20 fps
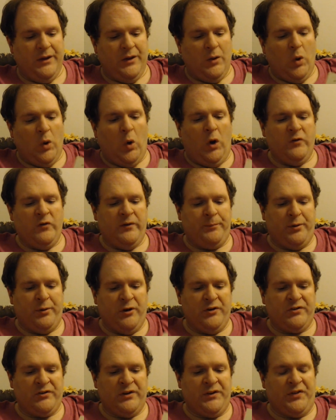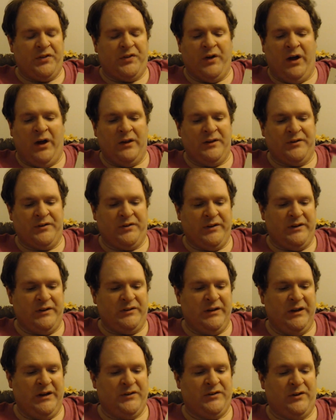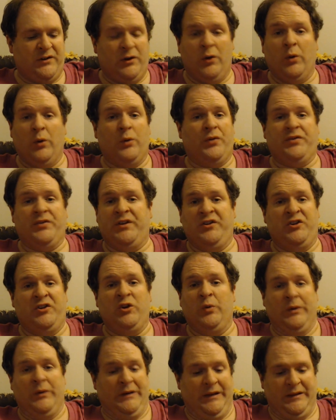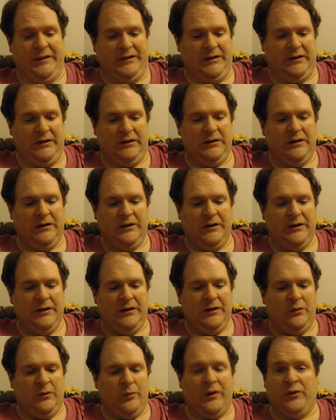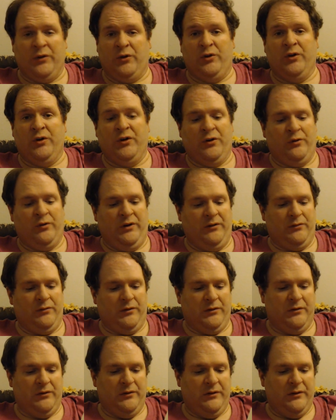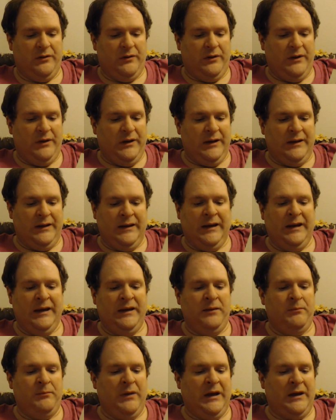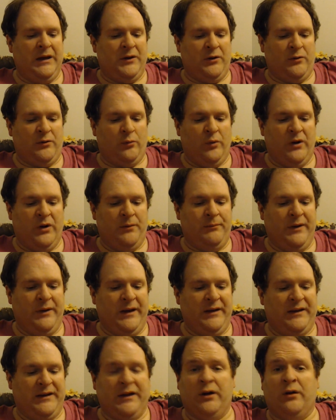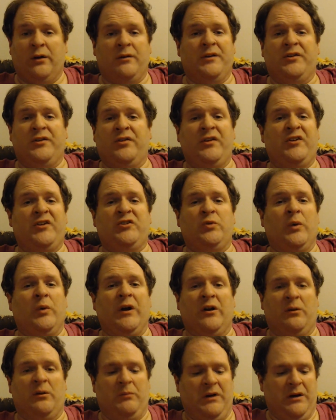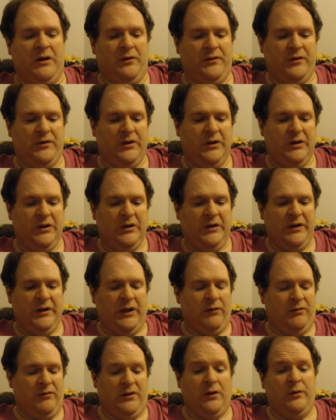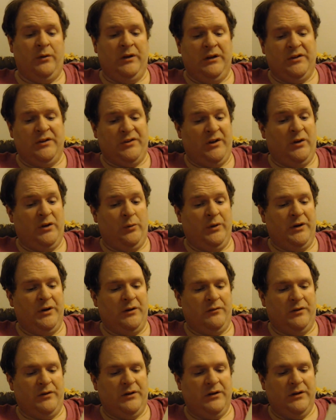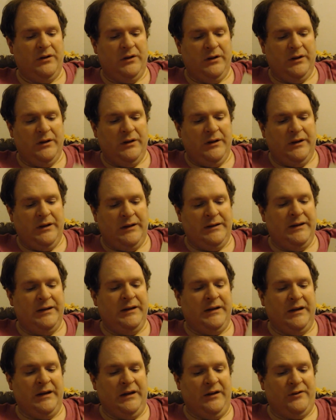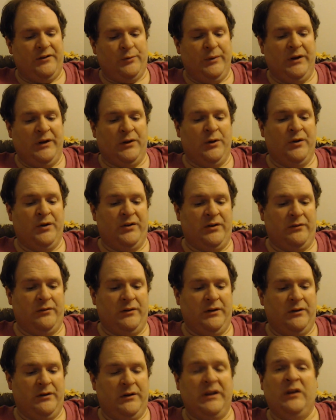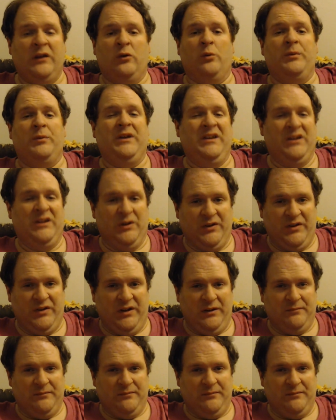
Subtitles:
Or if a person thoughtlessly takes an oath to do anything, whether good or evil, in any matter one might carelessly swear about, even though he is unaware of it, in any case, when he learns of it, he will be guilty.